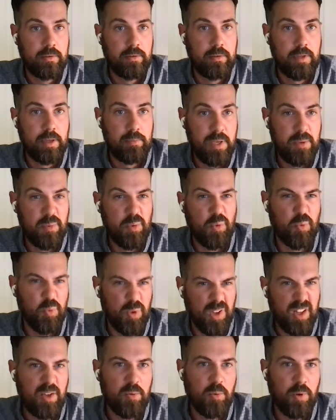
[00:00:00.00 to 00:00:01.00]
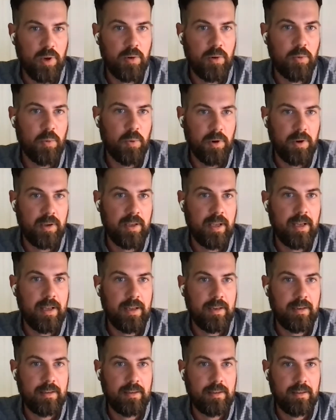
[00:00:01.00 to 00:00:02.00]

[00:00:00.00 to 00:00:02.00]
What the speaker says: that people really want to work at,